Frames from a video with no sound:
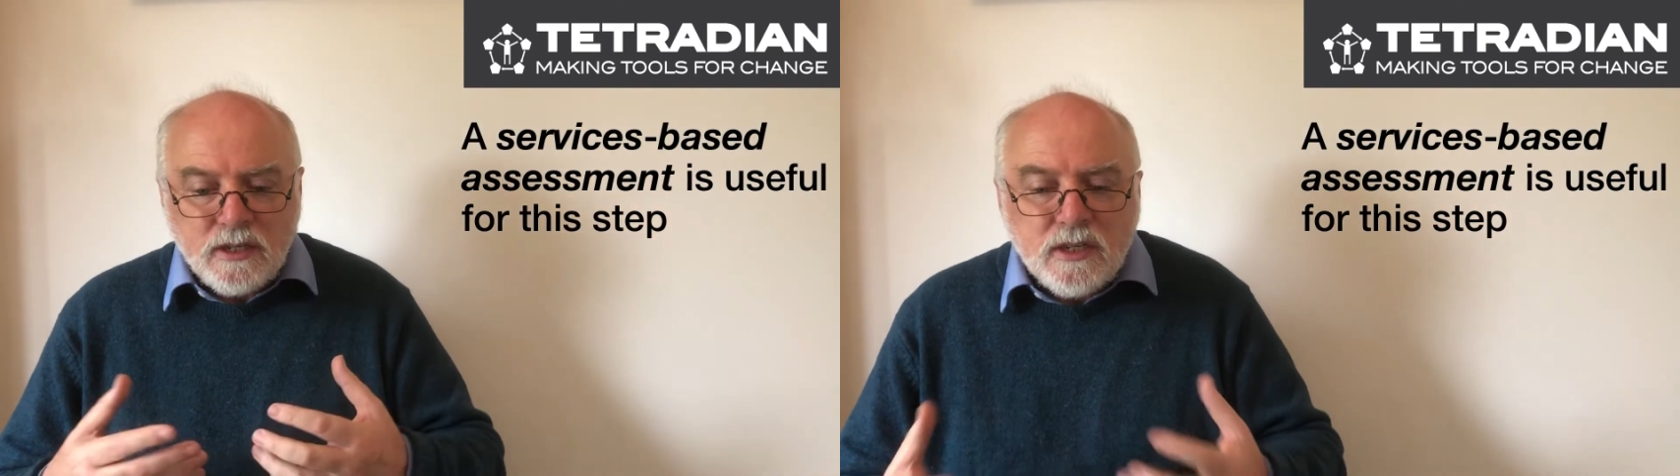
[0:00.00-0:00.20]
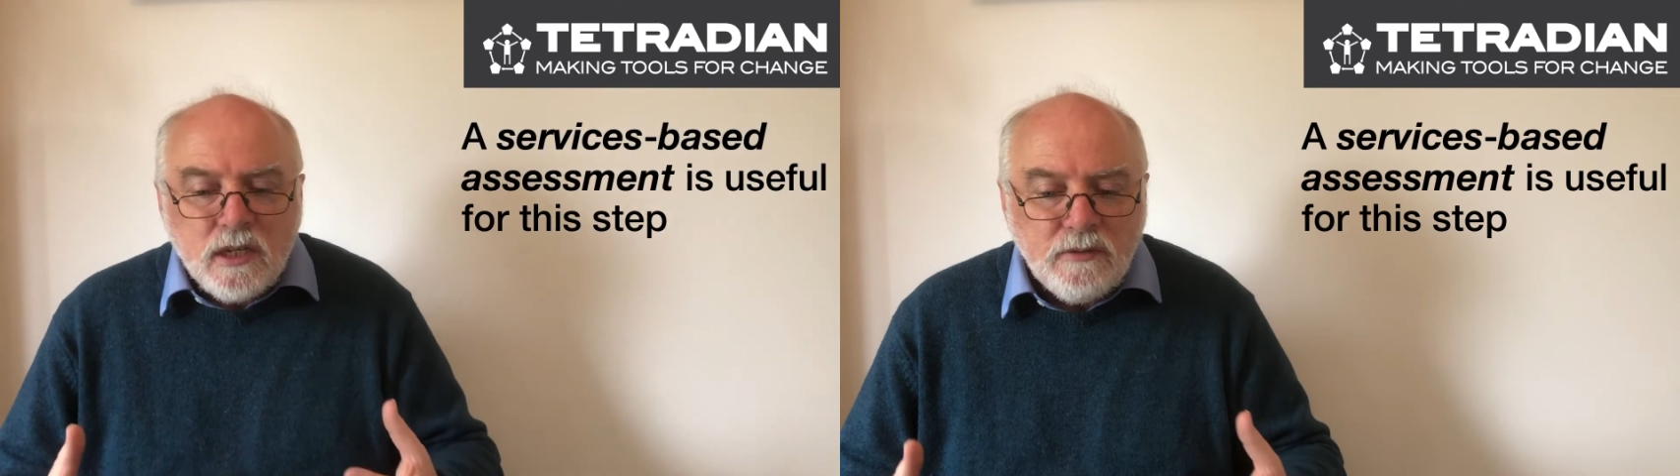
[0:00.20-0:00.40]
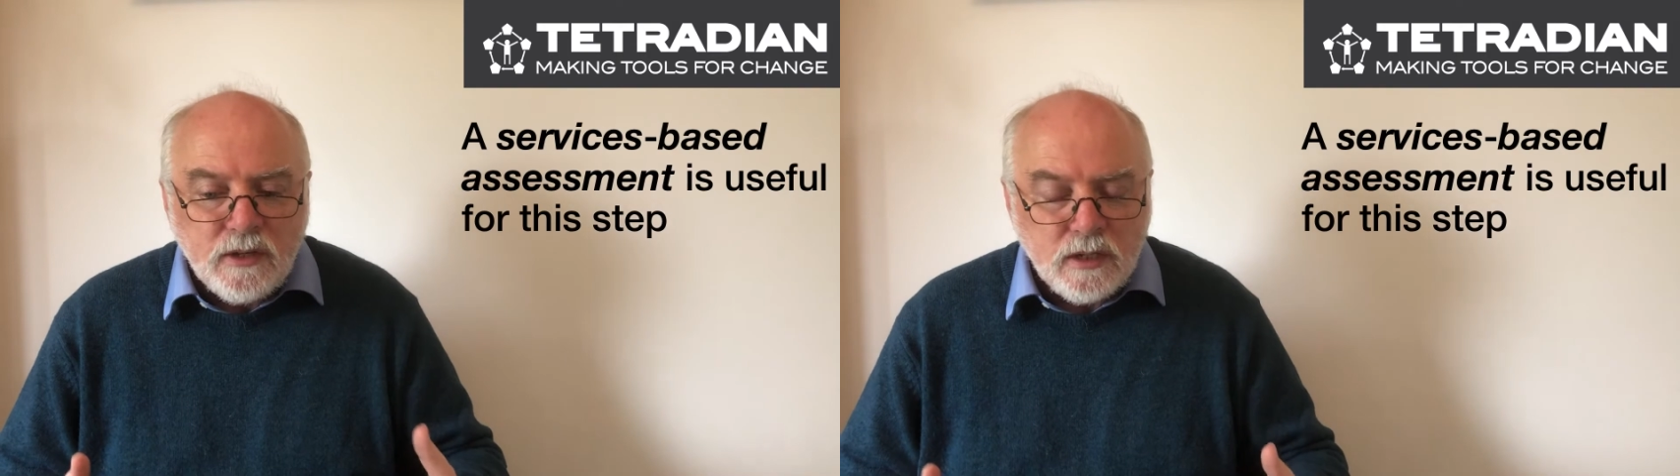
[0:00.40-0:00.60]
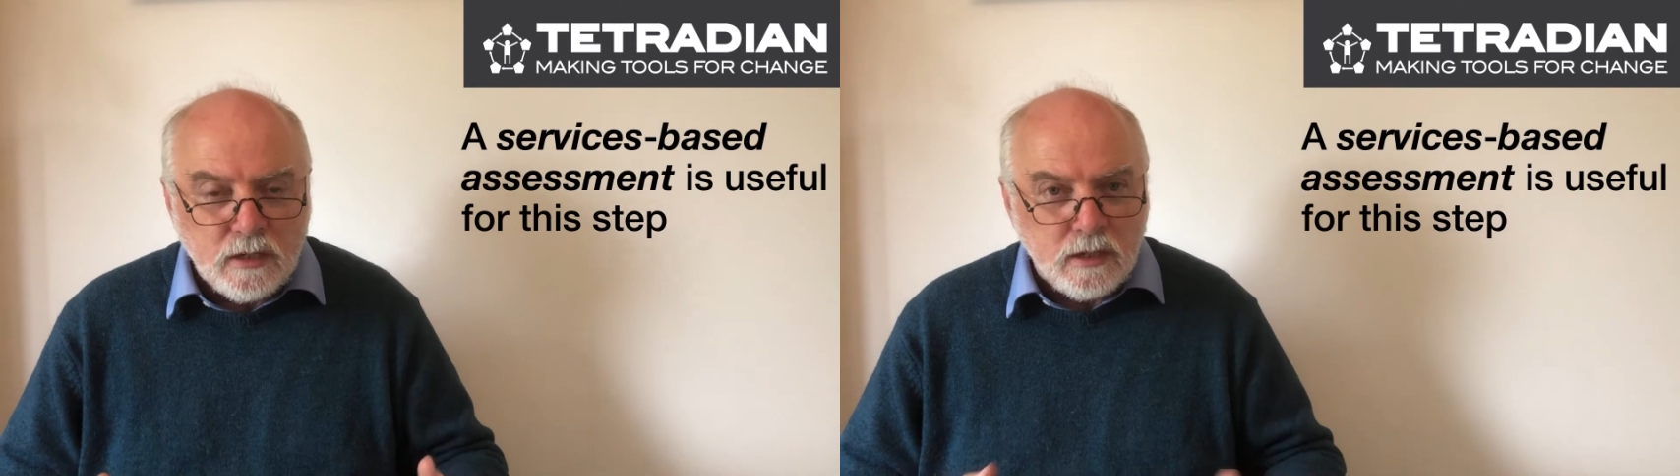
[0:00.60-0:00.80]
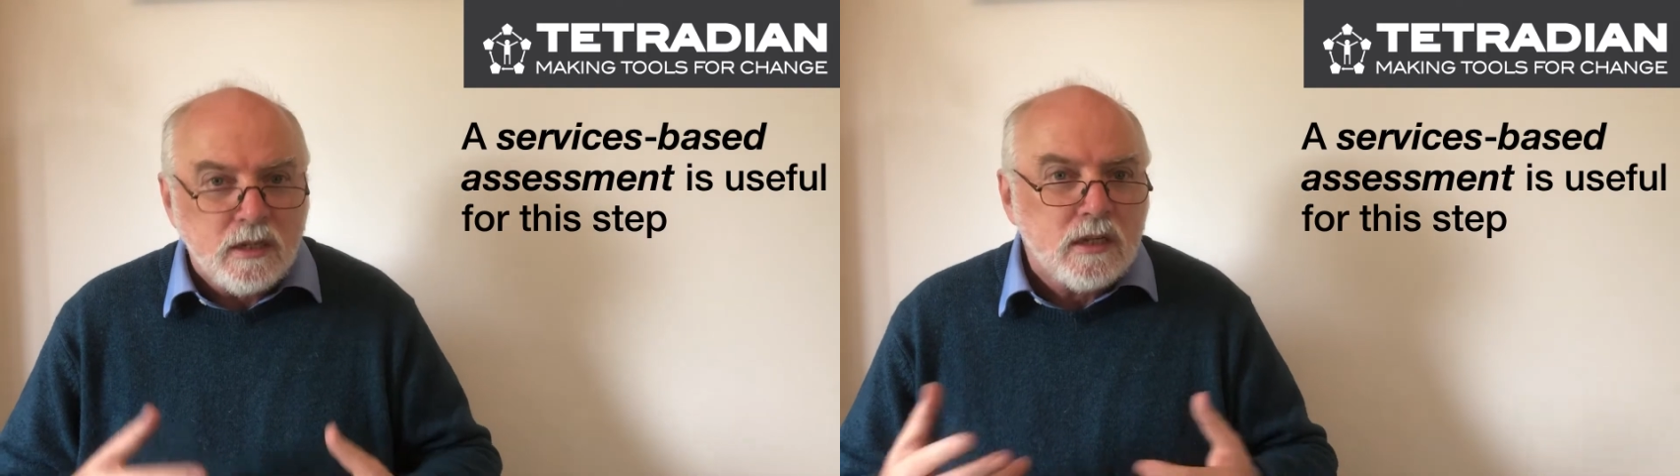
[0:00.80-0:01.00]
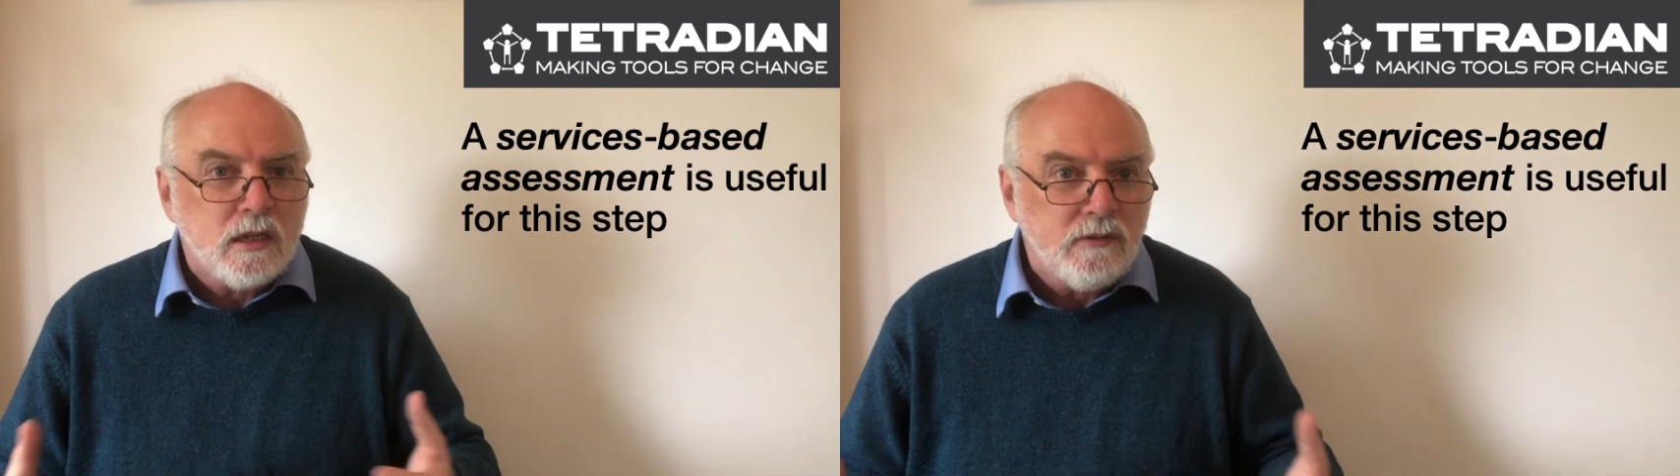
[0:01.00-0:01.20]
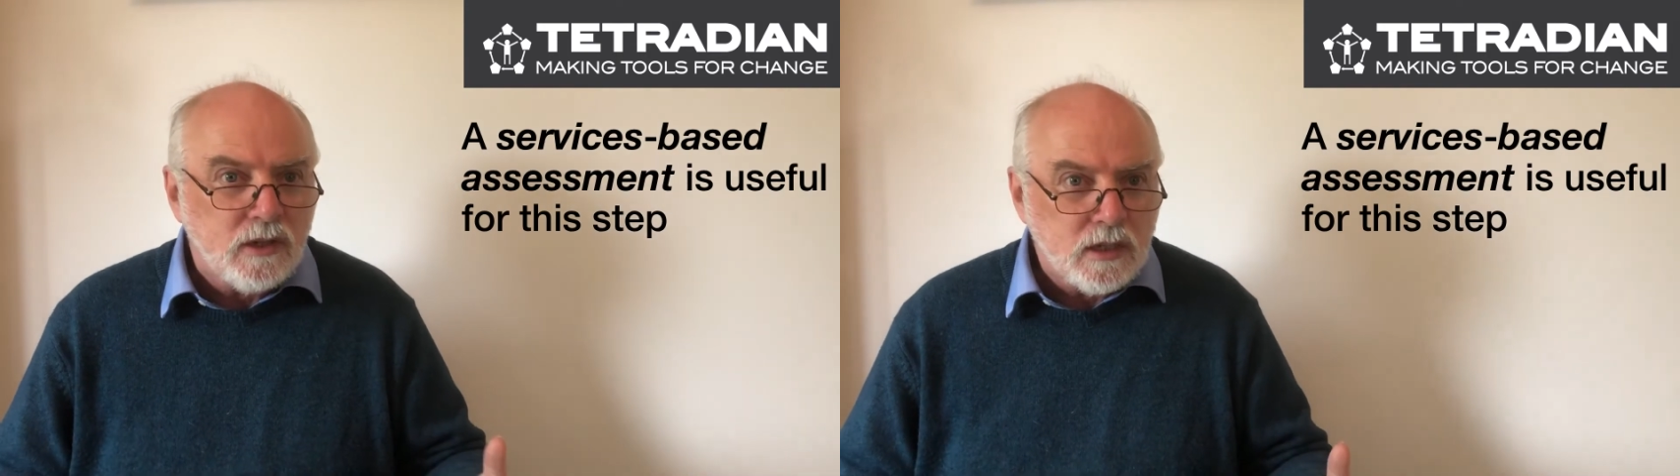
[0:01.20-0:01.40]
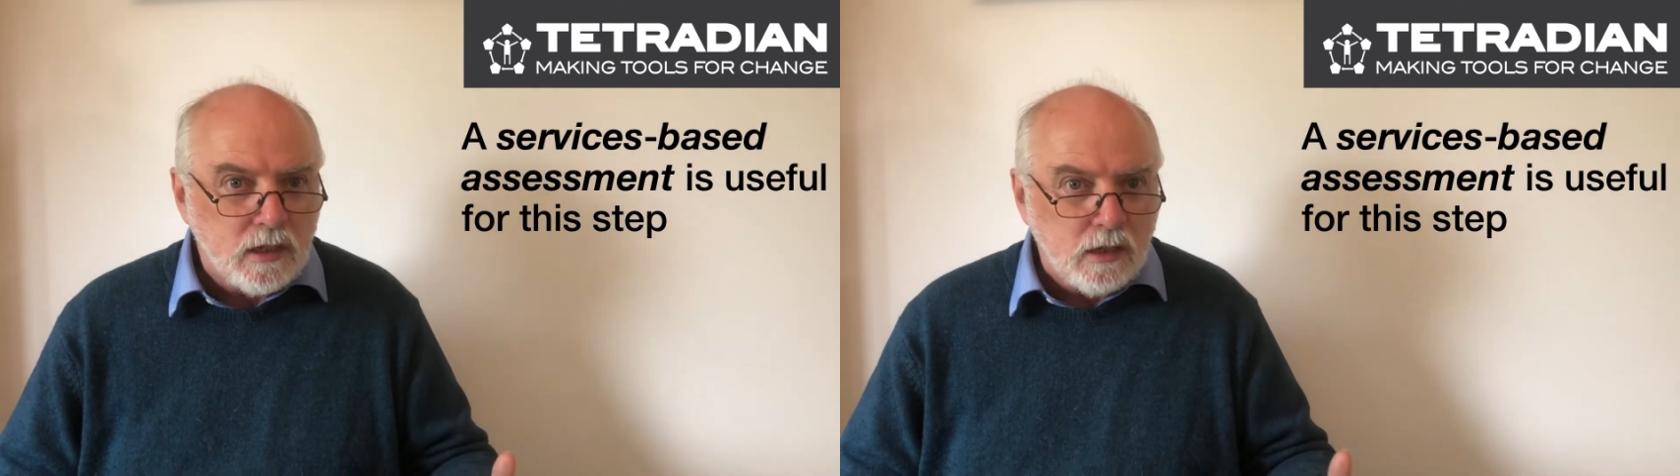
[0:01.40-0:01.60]
services and
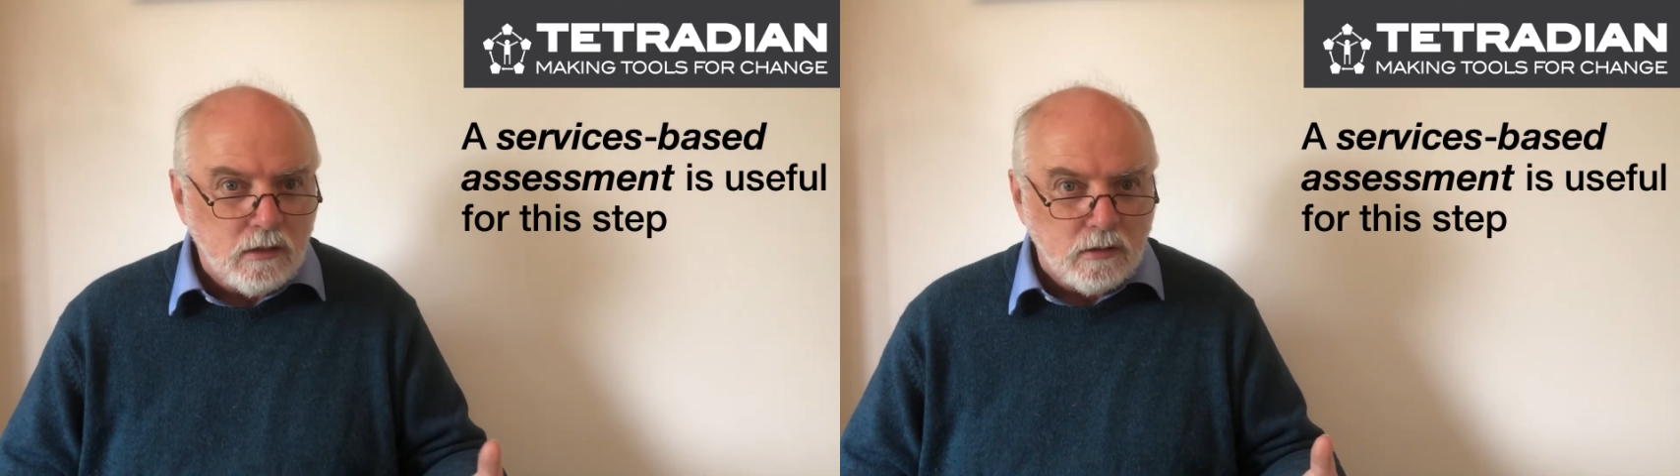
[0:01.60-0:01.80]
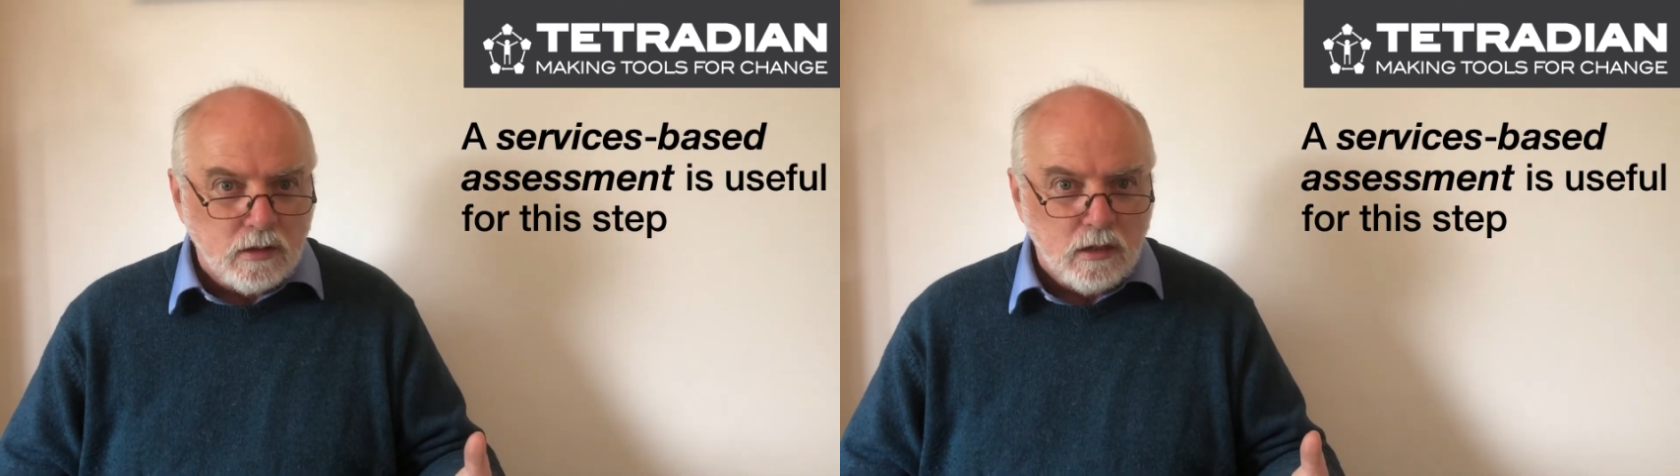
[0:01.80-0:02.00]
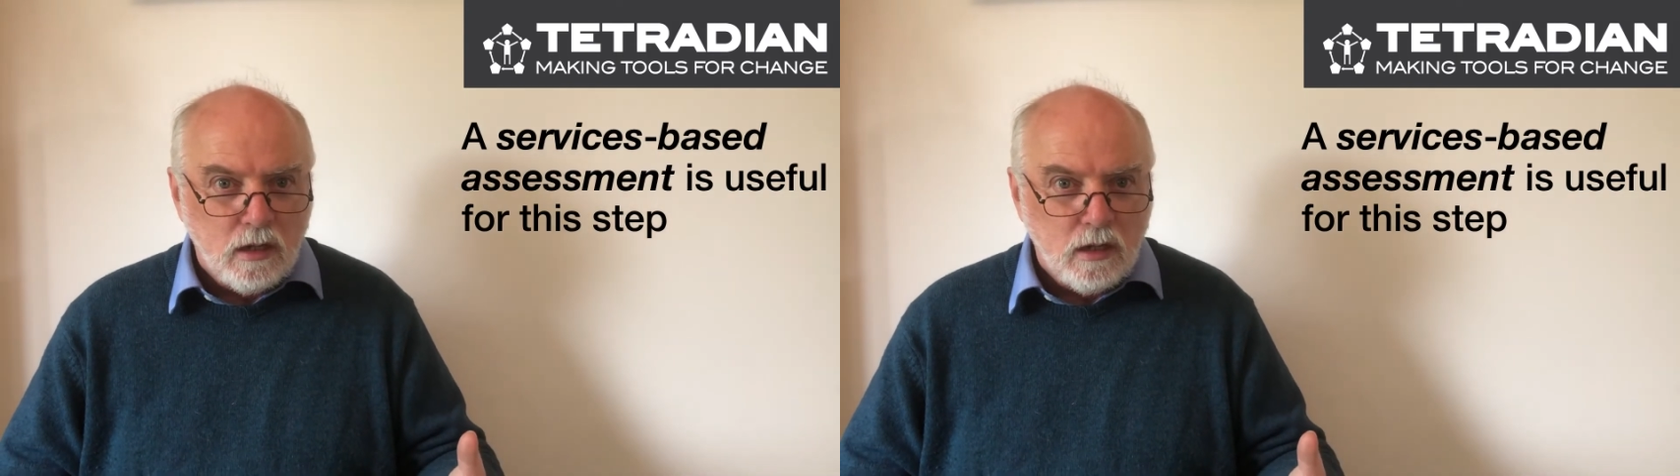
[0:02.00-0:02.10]
service cycles.